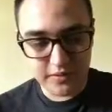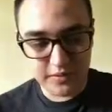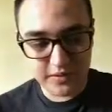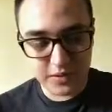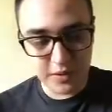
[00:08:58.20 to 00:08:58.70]

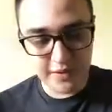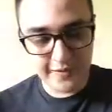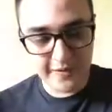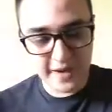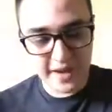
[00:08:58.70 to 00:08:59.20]

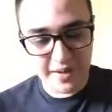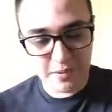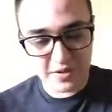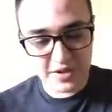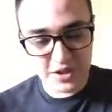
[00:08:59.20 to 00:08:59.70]
nullify that
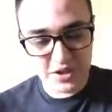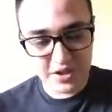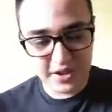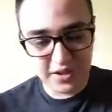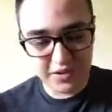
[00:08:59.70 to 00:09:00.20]

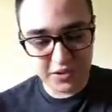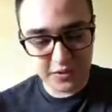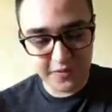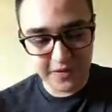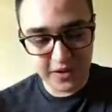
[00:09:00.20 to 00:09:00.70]
precision, those two
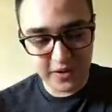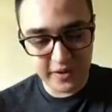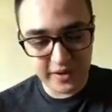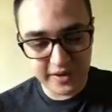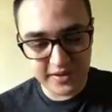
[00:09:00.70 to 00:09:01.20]

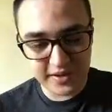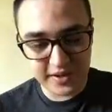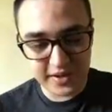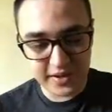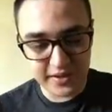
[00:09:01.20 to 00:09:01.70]
Furies,
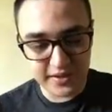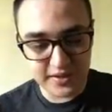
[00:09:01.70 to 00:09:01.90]
and...